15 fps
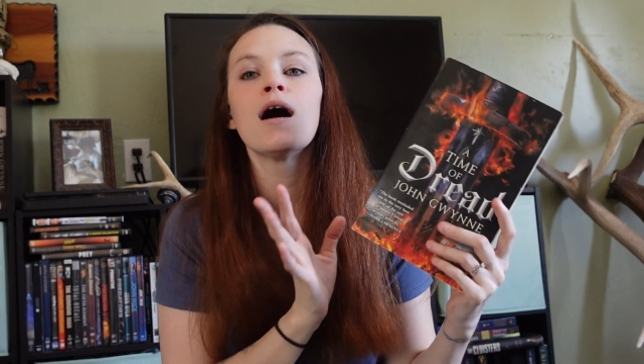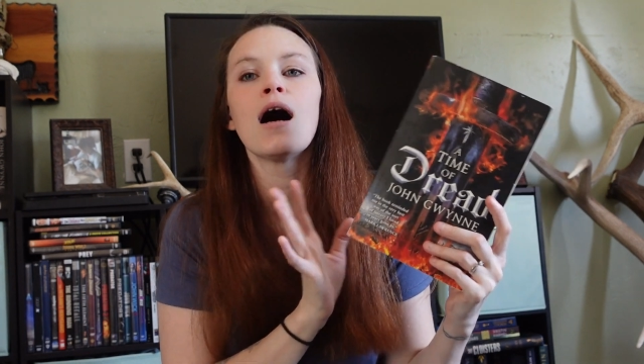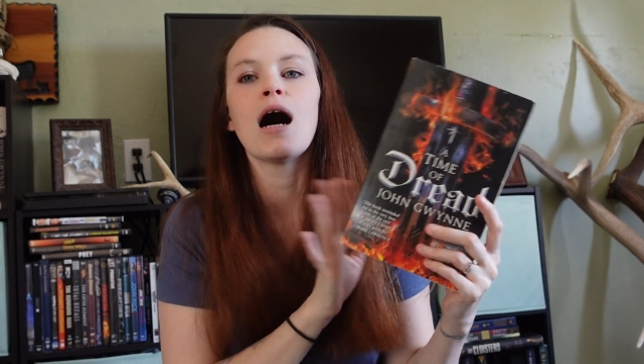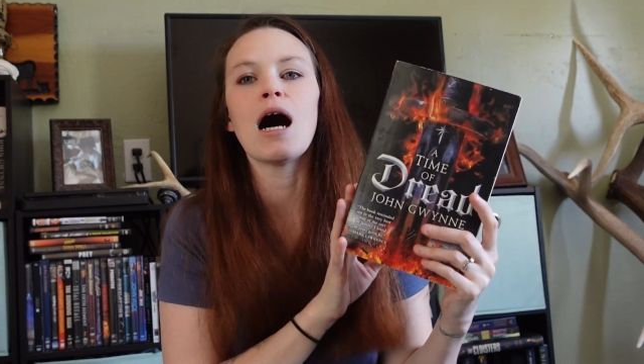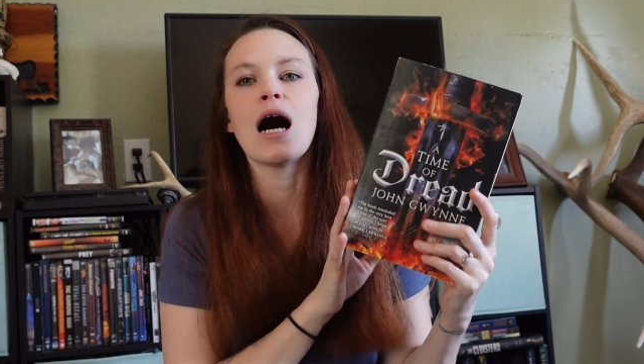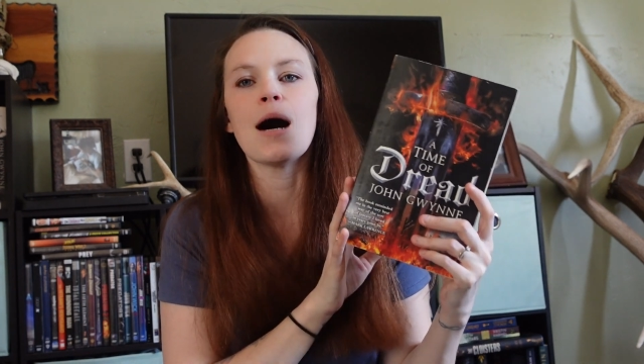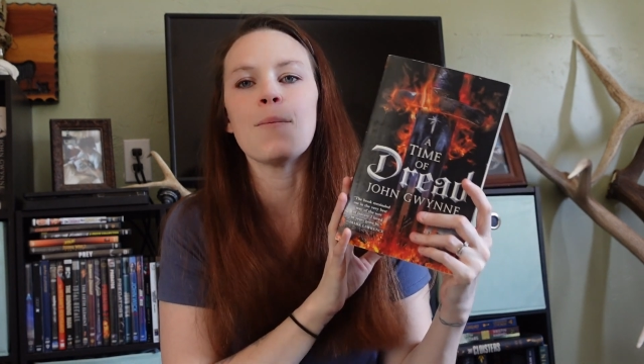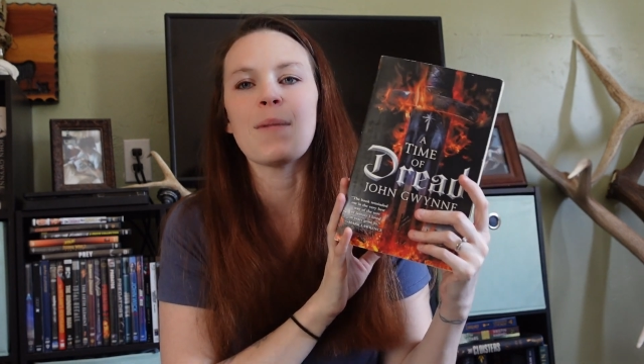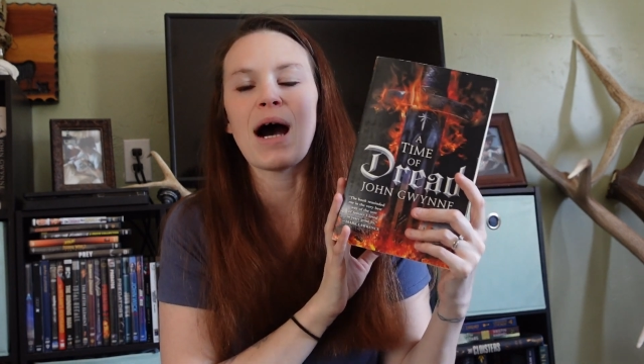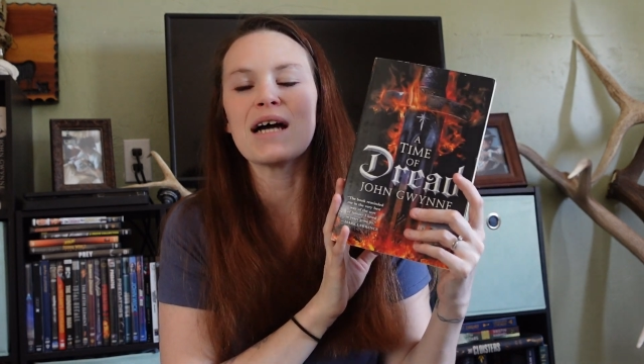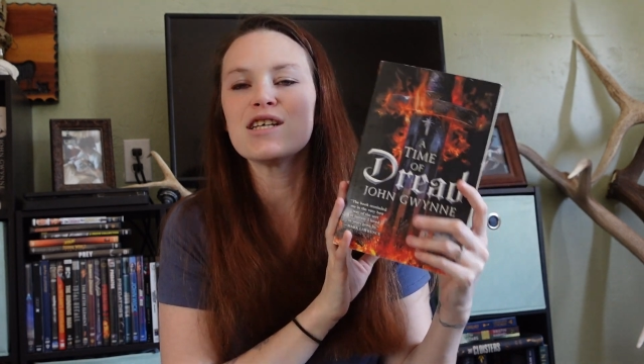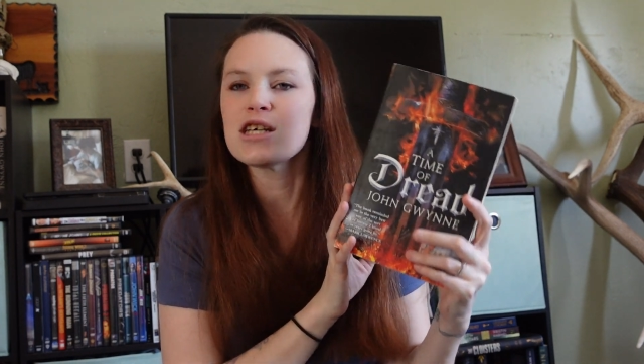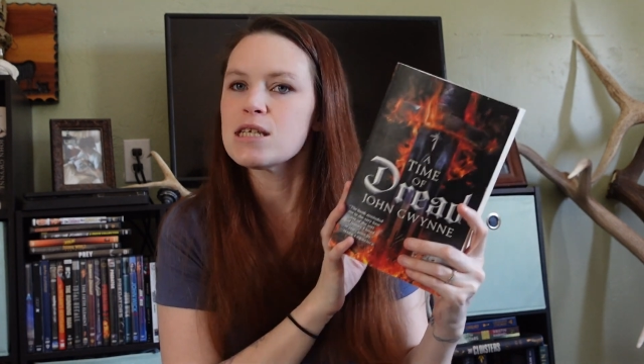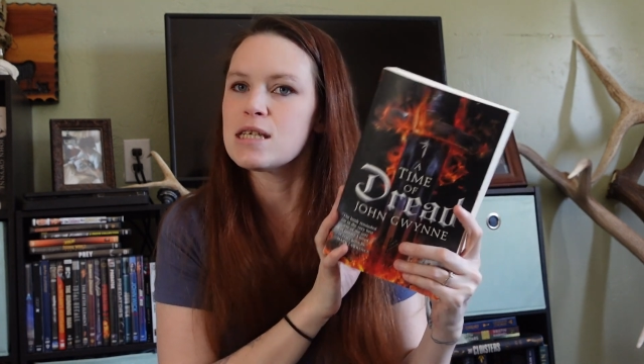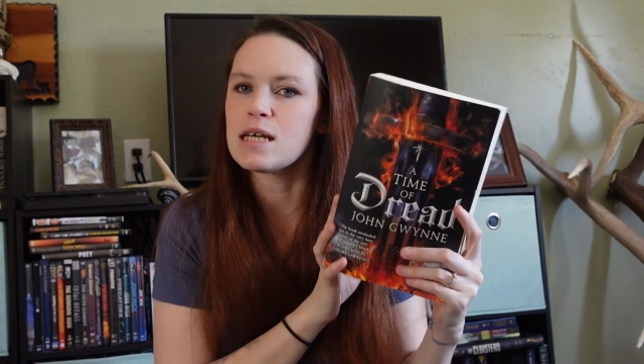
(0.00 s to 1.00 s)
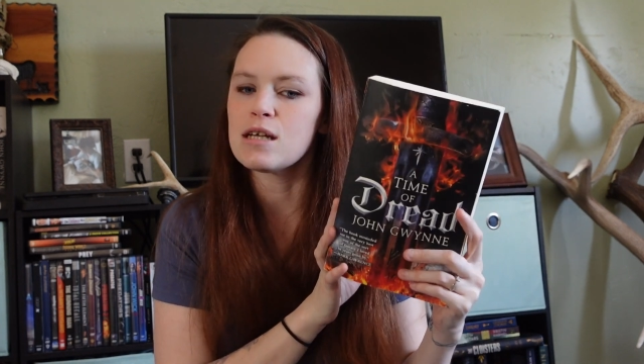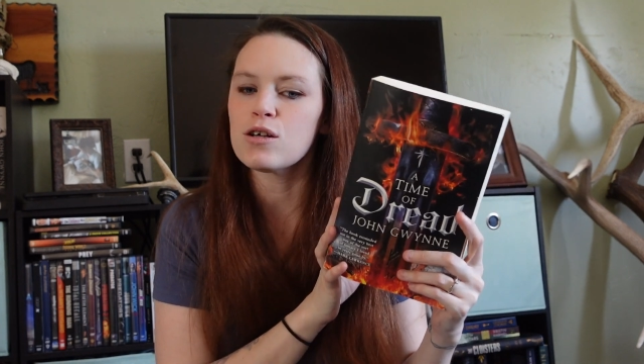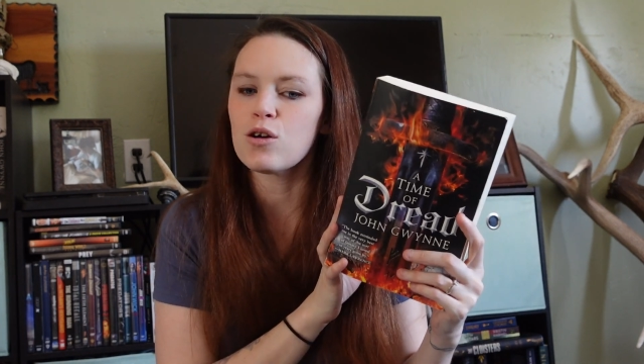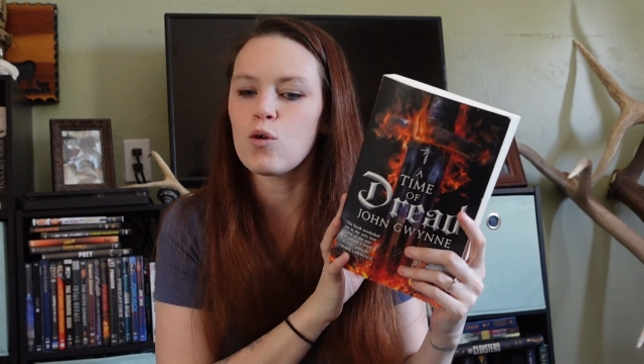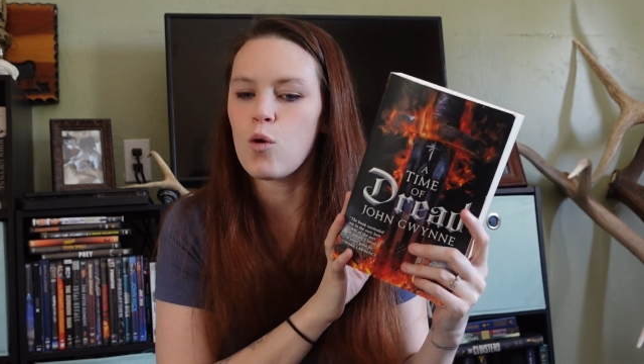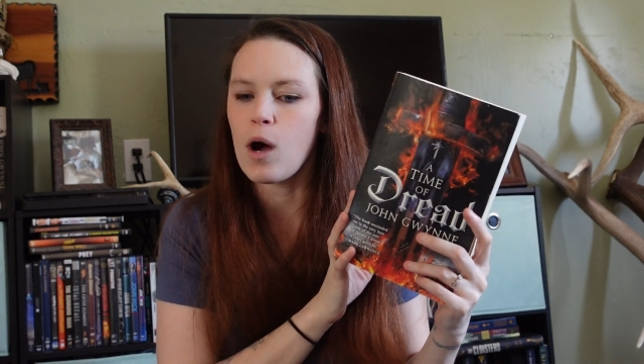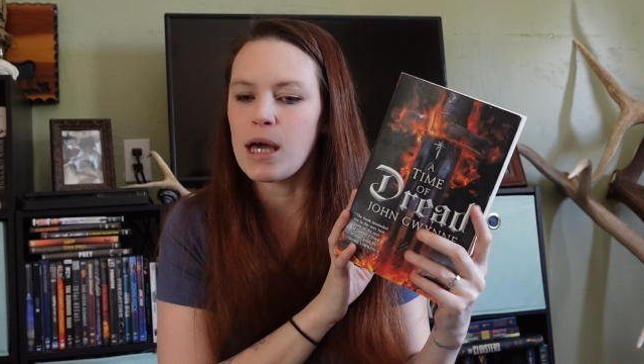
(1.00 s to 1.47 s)
I just
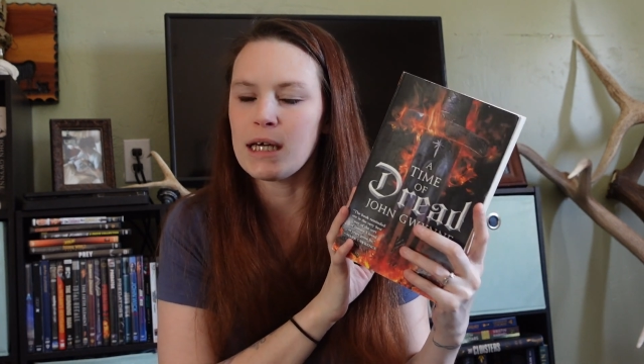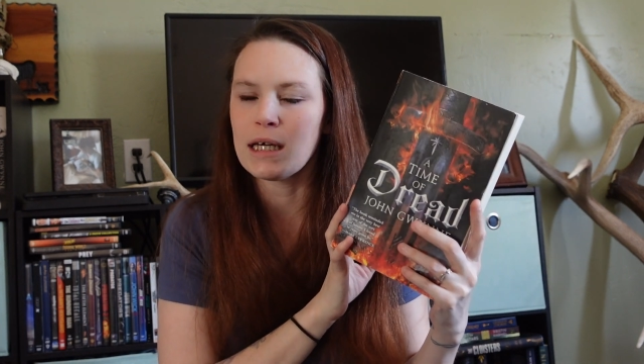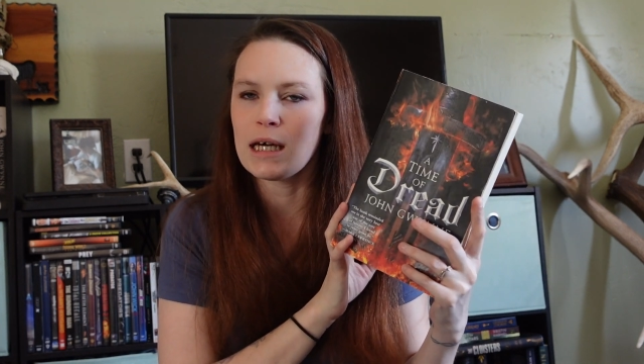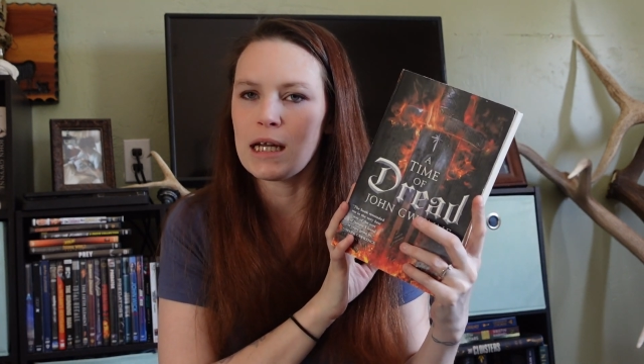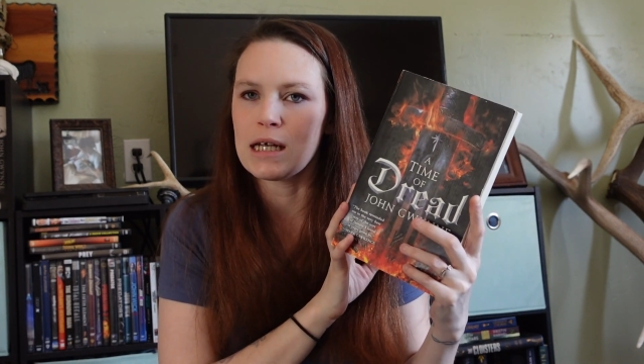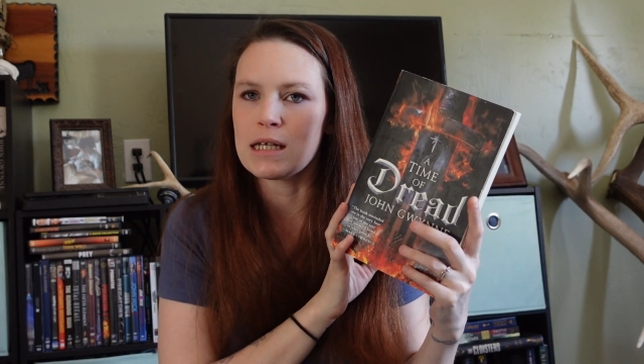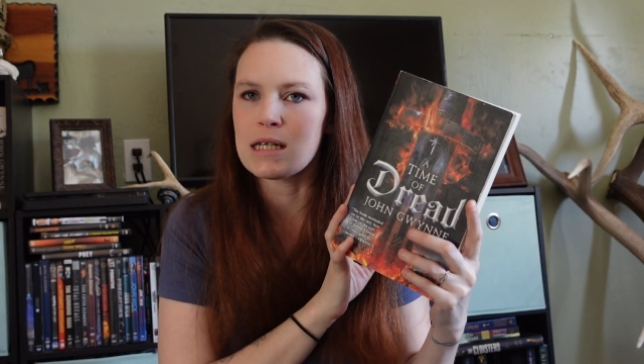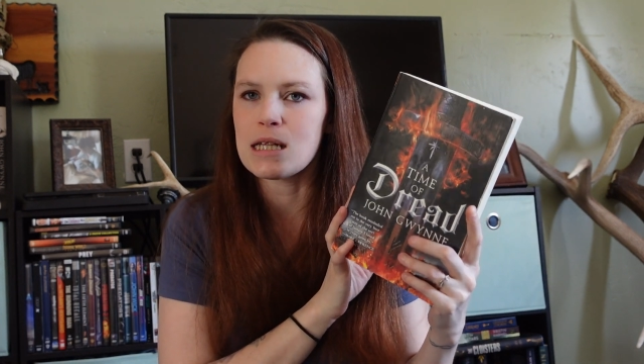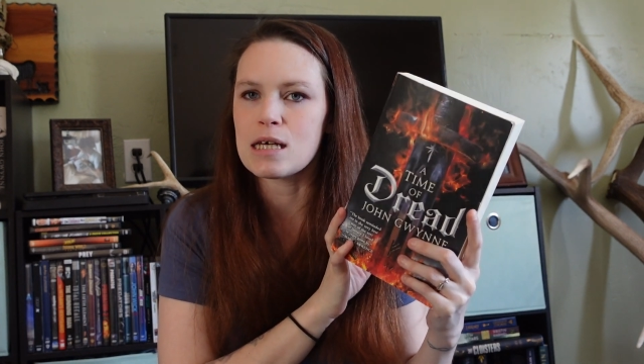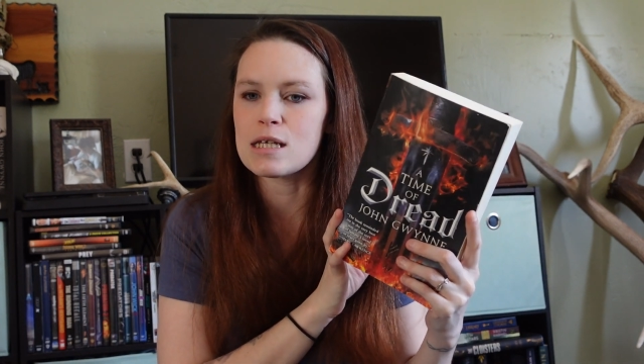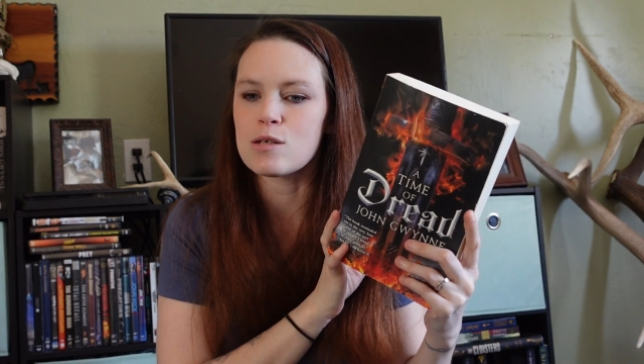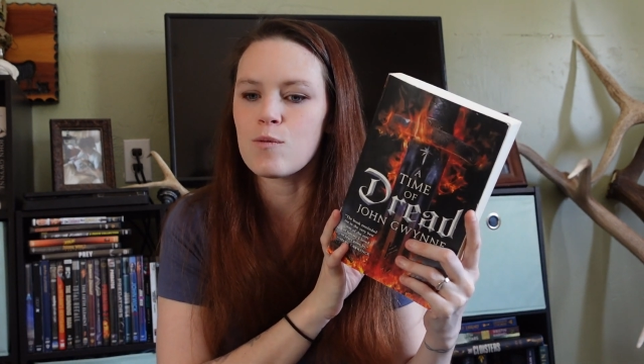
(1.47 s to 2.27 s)
didn't quite get into this